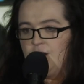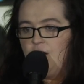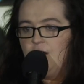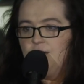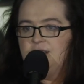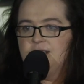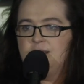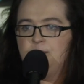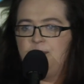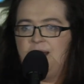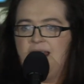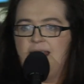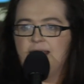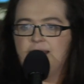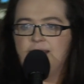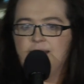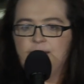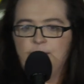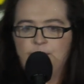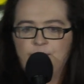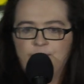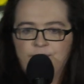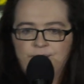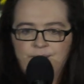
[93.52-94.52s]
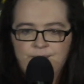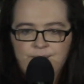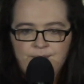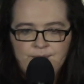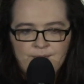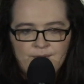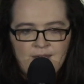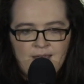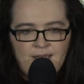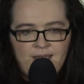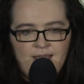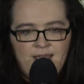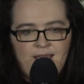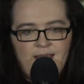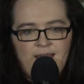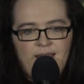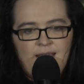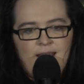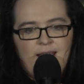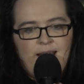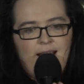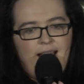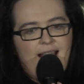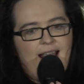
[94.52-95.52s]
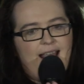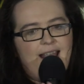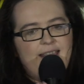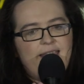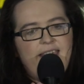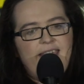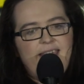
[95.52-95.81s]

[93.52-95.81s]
called a speculum. And